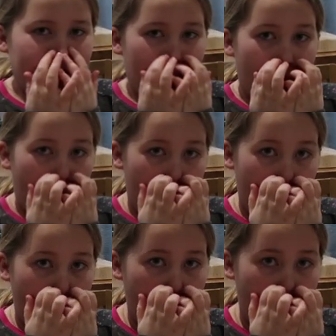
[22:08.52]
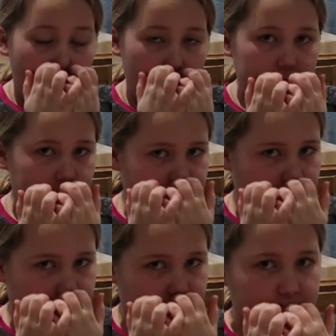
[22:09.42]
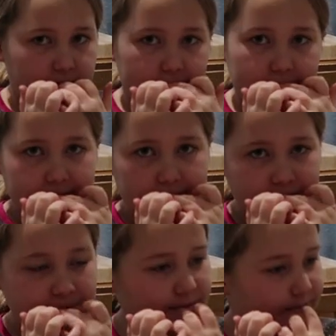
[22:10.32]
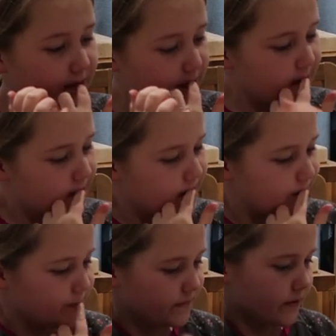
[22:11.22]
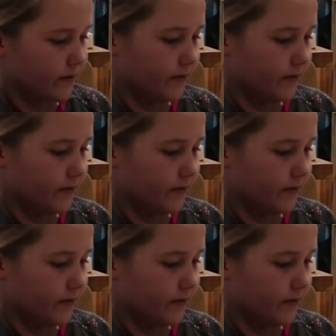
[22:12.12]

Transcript: are asking me on the video, are you happy about the singed worktop?